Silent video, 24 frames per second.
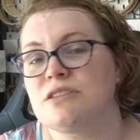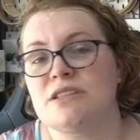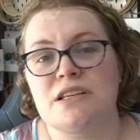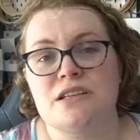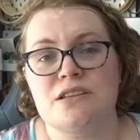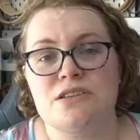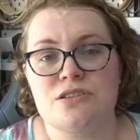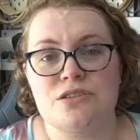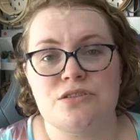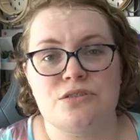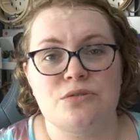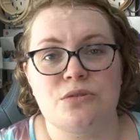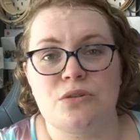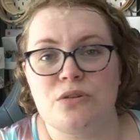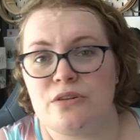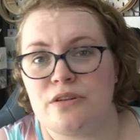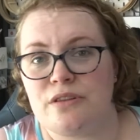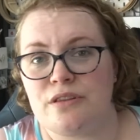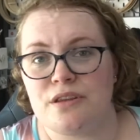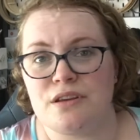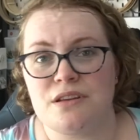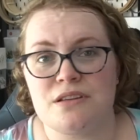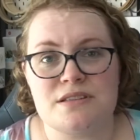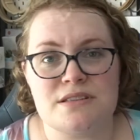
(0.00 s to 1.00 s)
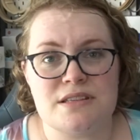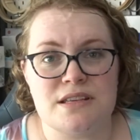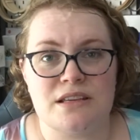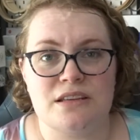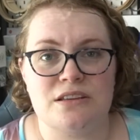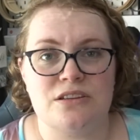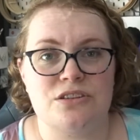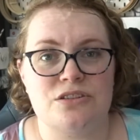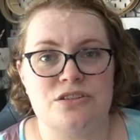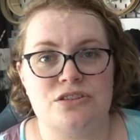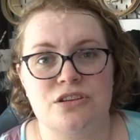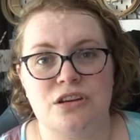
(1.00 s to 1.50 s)
into all the things that
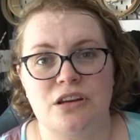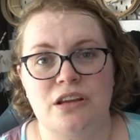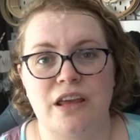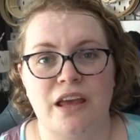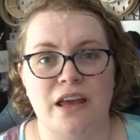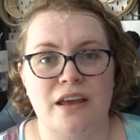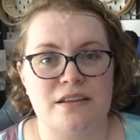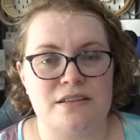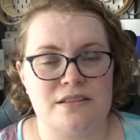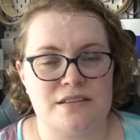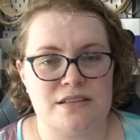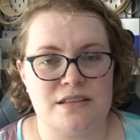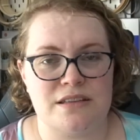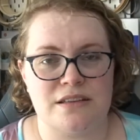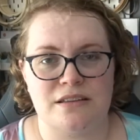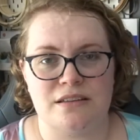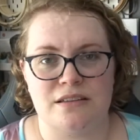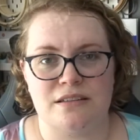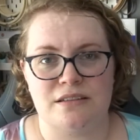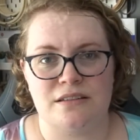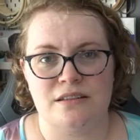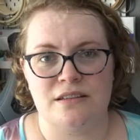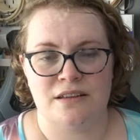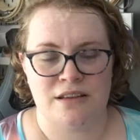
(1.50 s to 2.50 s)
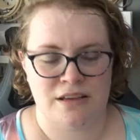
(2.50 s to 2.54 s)
you should get to